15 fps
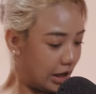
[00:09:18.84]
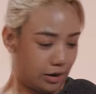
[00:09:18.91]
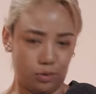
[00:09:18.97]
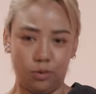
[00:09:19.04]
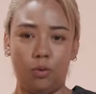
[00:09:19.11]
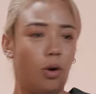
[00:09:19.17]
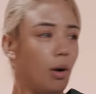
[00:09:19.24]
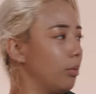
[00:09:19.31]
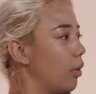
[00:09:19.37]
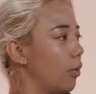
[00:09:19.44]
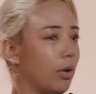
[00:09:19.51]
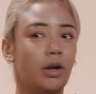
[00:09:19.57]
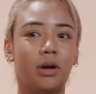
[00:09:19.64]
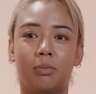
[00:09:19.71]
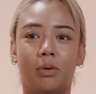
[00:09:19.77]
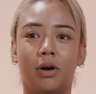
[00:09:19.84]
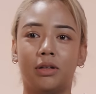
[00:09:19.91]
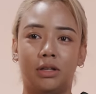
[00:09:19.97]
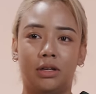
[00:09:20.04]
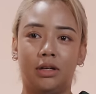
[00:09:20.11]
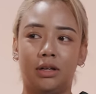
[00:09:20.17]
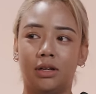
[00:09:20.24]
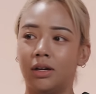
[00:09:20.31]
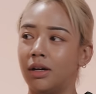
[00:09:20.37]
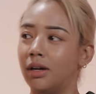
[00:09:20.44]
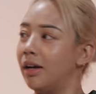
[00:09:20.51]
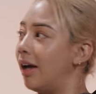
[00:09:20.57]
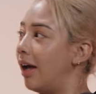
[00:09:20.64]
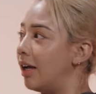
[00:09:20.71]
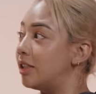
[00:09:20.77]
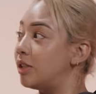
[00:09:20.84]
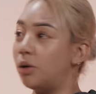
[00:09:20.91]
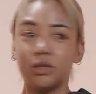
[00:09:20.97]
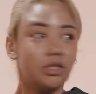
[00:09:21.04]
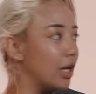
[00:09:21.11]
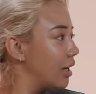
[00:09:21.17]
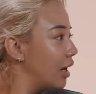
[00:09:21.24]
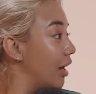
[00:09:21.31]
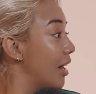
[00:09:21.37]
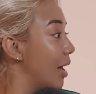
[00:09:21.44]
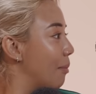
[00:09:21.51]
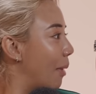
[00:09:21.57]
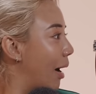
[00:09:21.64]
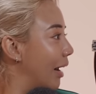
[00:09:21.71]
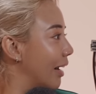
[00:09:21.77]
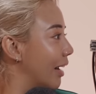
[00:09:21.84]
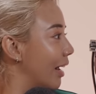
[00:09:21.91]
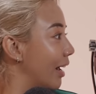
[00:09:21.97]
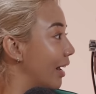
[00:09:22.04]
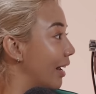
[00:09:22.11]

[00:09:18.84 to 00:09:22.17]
like, no, I'm not wearing a bra today. And she was like, neither am I.